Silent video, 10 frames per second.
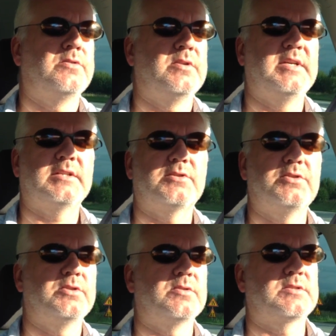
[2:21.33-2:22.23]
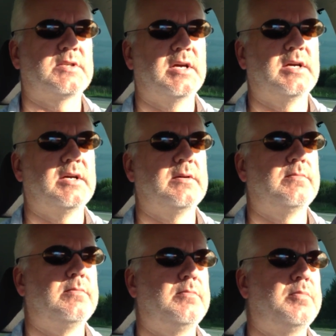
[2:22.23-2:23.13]
You need to use uh,
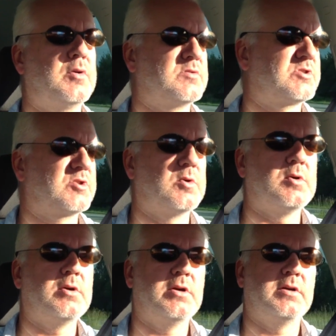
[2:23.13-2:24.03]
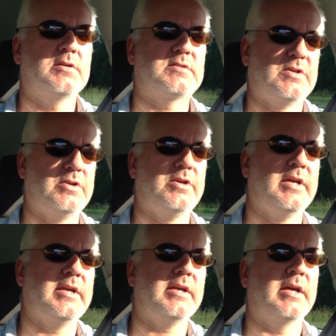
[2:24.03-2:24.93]
Bonjour
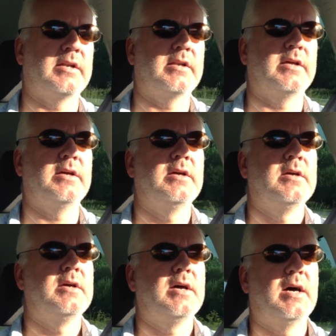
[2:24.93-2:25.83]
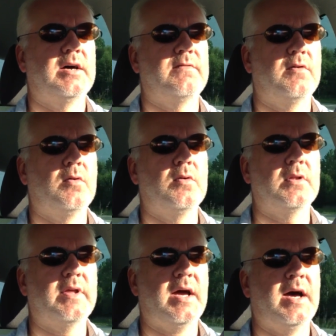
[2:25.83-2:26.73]
syncing and. Uh, have all the